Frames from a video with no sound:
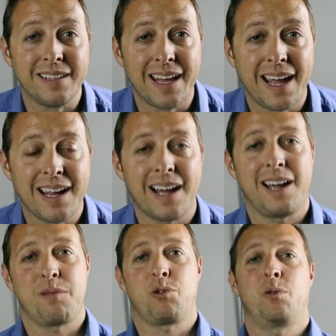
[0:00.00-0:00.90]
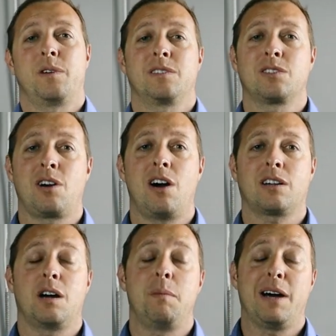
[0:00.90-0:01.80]
today I am going to
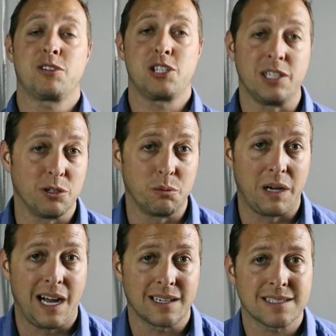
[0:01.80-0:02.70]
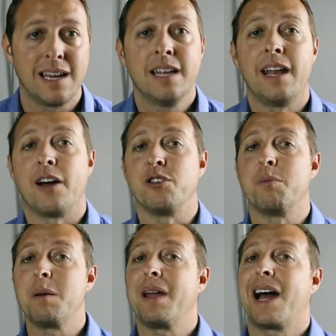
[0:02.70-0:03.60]
talk about Shield Box. Now you
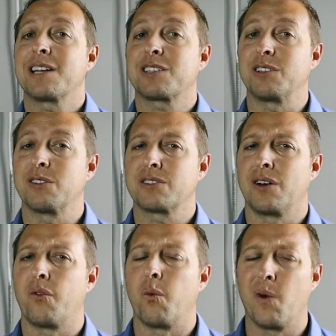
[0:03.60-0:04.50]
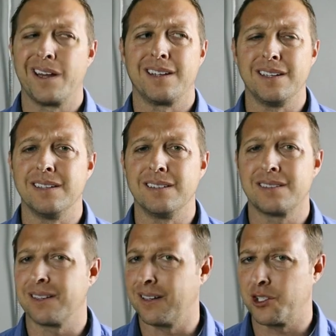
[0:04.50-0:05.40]
may be asking yourself, what
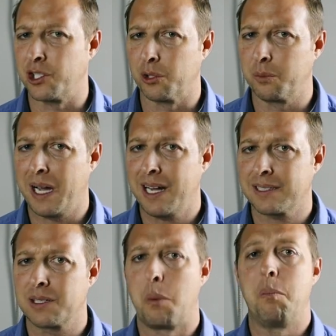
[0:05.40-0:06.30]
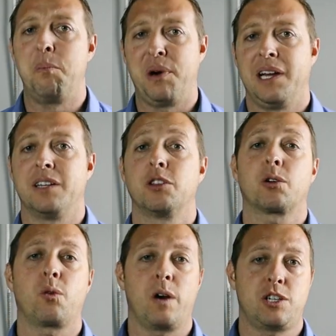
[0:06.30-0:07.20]
is a Shield Box? But
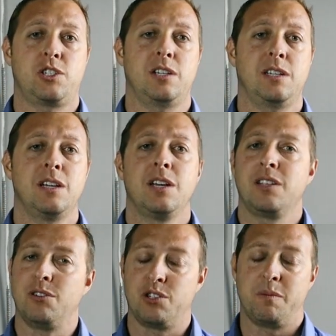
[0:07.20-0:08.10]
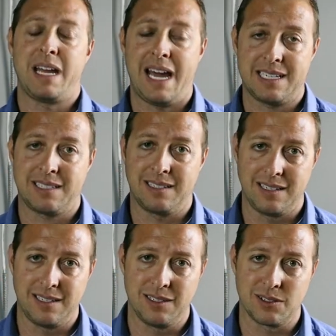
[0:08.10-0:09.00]
the question you should be
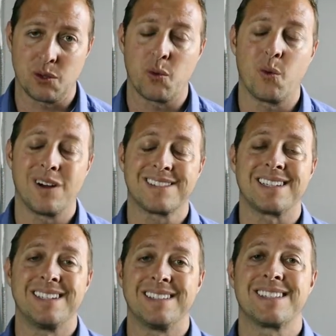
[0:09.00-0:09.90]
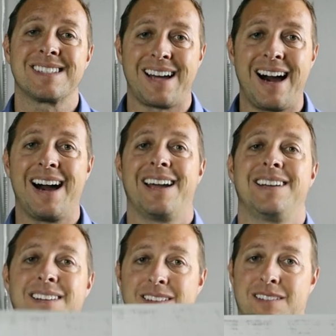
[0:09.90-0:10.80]
asking is, what's
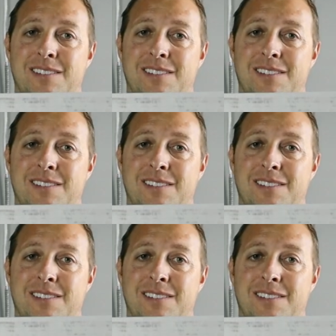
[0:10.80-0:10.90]
inside